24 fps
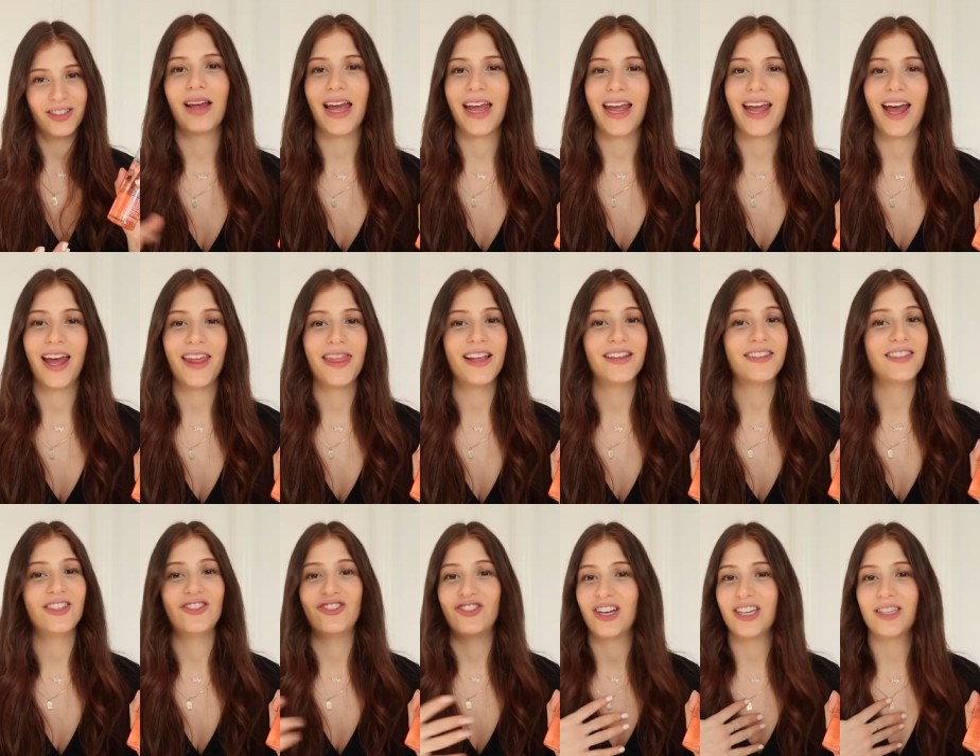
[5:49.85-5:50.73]
Again, this
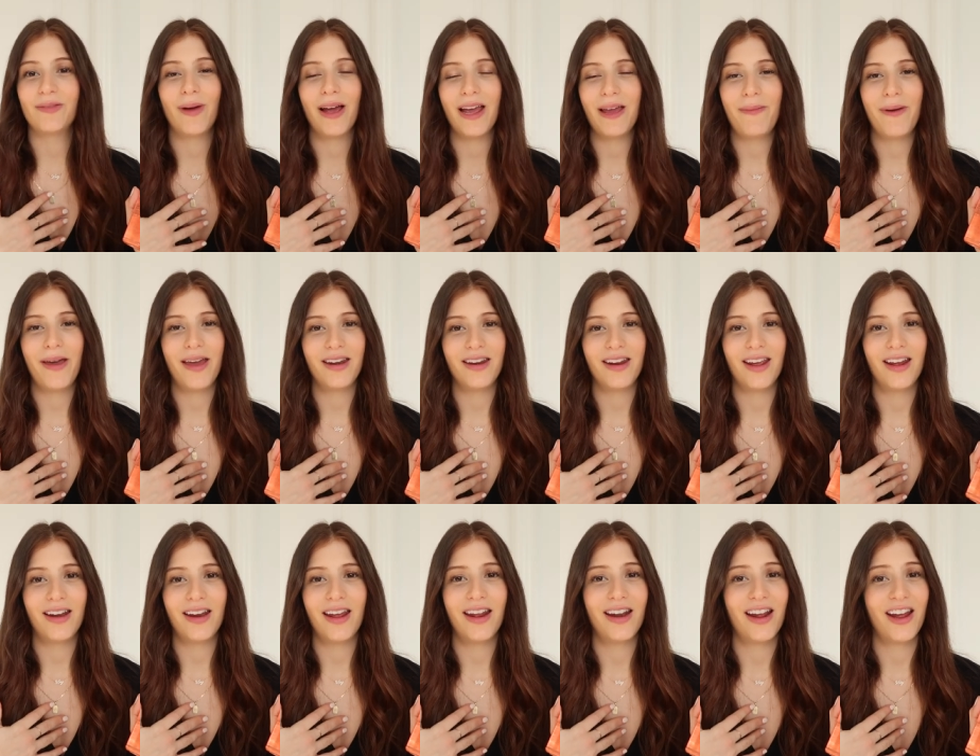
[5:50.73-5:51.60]
is just my
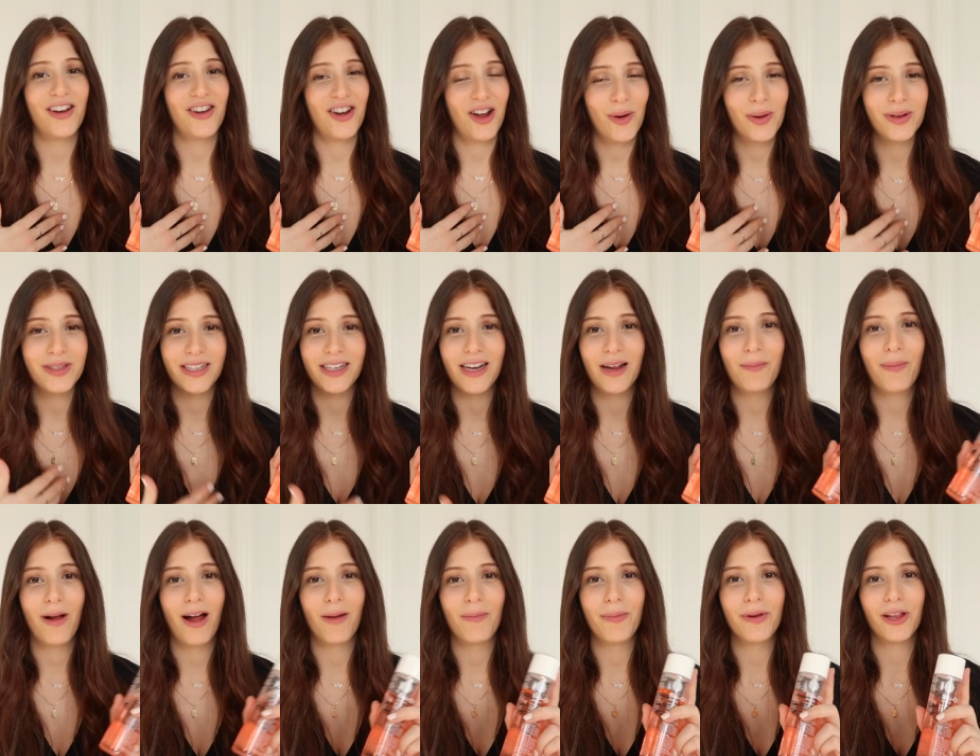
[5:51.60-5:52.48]
opinion, and I know it's an
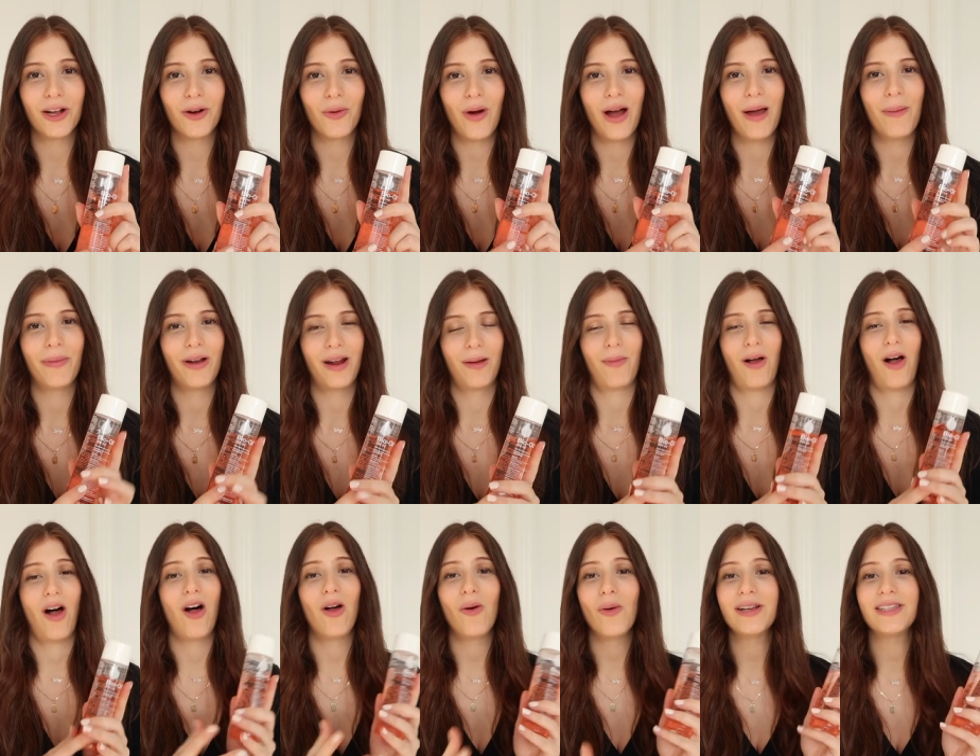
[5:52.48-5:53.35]
unpopular one, but I'm
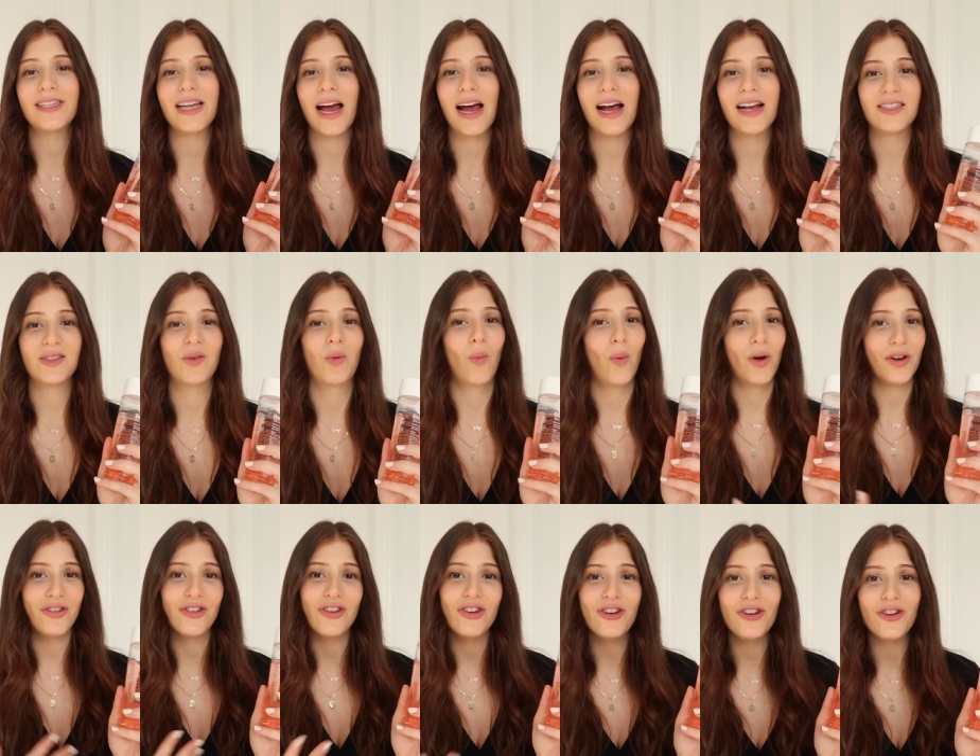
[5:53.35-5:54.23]
always asked what
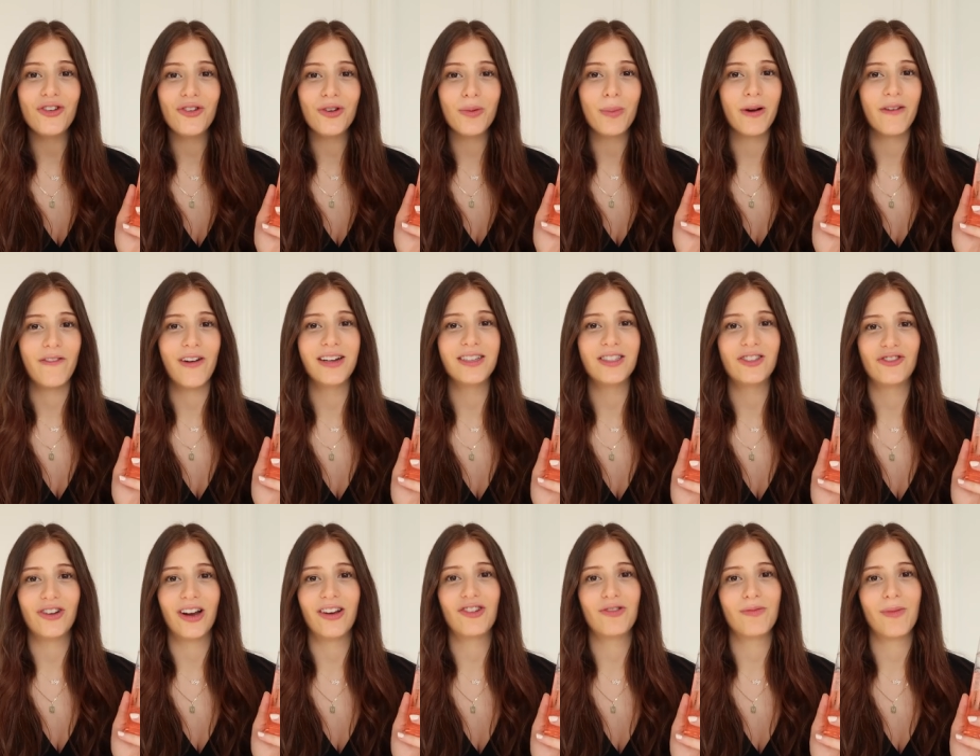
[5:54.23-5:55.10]
to do to prevent
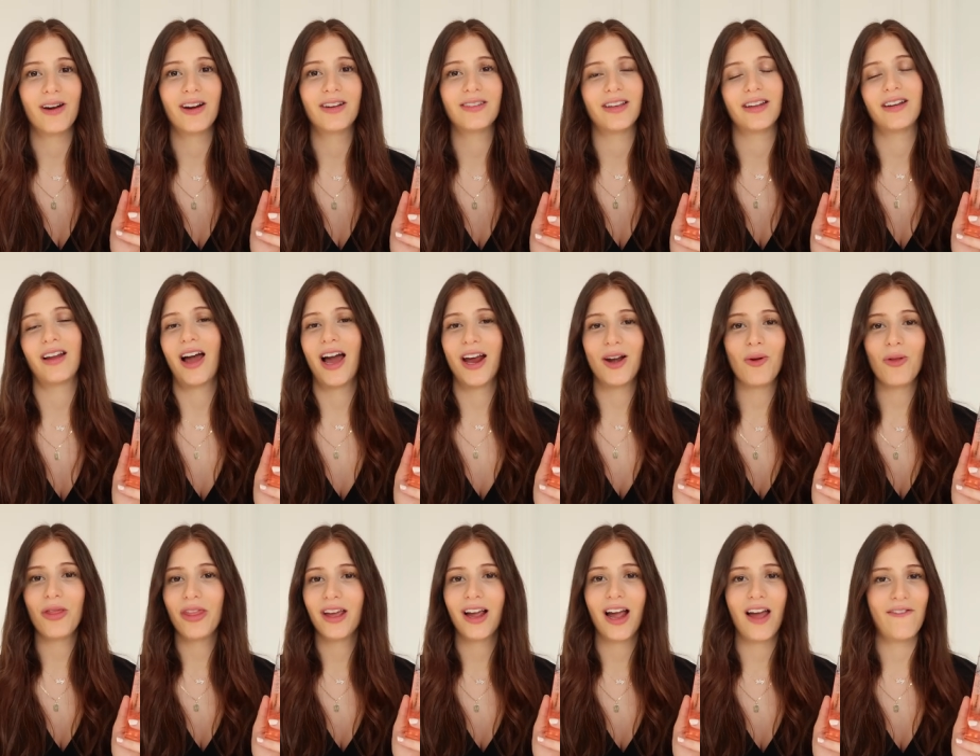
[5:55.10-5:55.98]
stretch marks, and I don't
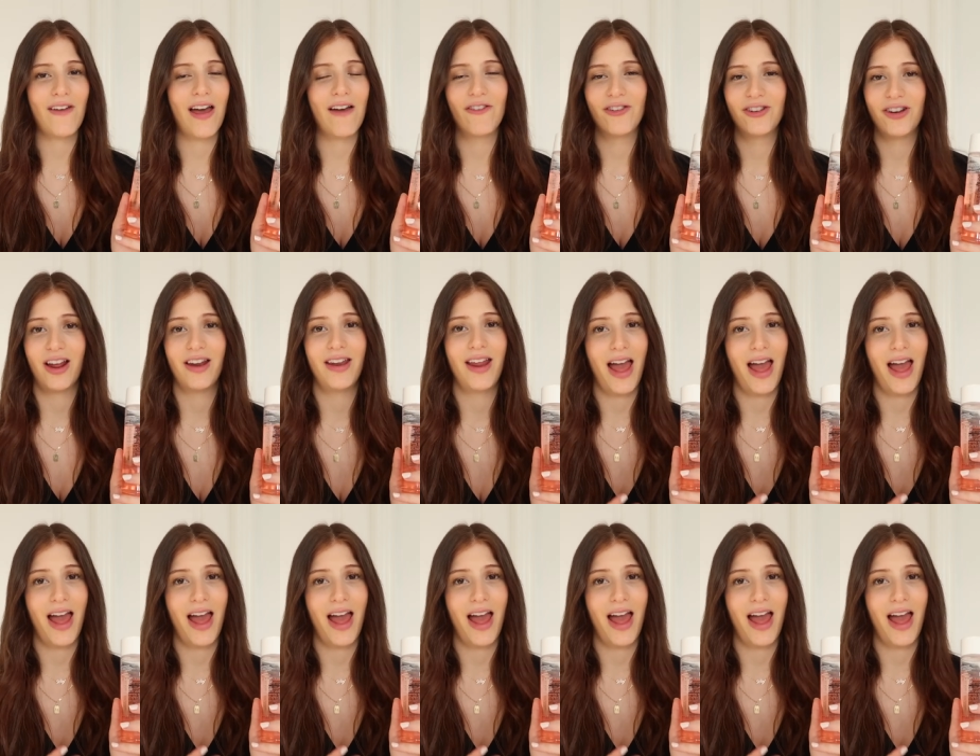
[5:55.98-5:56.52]
think I've ever done